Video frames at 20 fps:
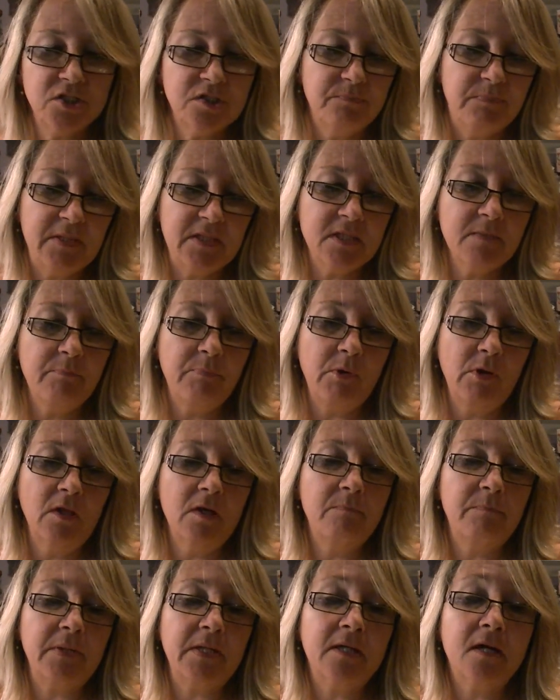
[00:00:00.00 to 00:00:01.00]
bit the
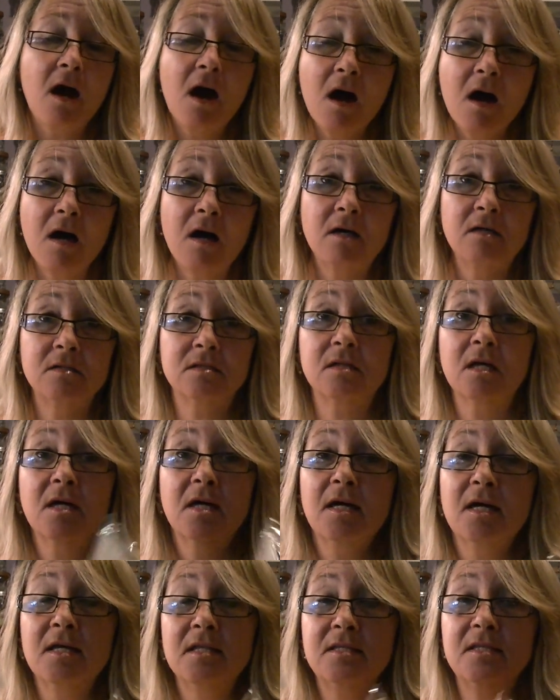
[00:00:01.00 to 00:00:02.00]
bullet because
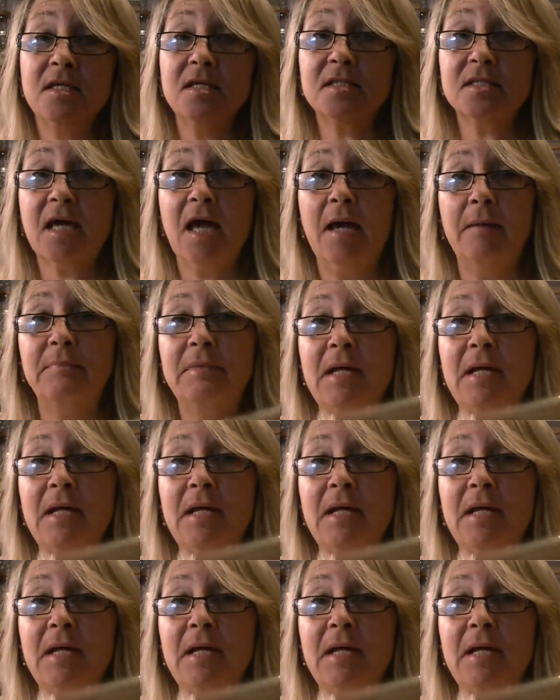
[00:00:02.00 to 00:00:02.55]
this came